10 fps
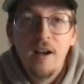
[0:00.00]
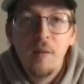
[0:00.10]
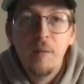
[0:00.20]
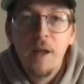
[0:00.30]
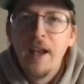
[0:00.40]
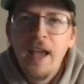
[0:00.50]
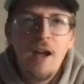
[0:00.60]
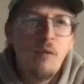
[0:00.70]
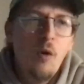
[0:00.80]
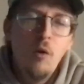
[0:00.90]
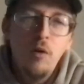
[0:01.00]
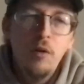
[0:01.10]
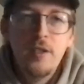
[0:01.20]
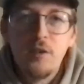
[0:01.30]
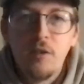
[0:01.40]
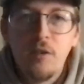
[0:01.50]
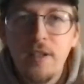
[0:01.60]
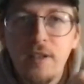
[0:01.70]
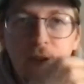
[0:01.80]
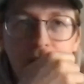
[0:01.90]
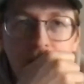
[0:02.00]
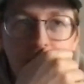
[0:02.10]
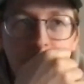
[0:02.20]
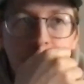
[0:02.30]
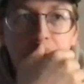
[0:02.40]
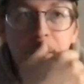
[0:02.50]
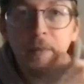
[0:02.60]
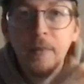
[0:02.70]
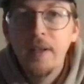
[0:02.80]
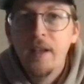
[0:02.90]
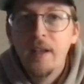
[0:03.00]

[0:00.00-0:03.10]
And I have all these crazy villains for him.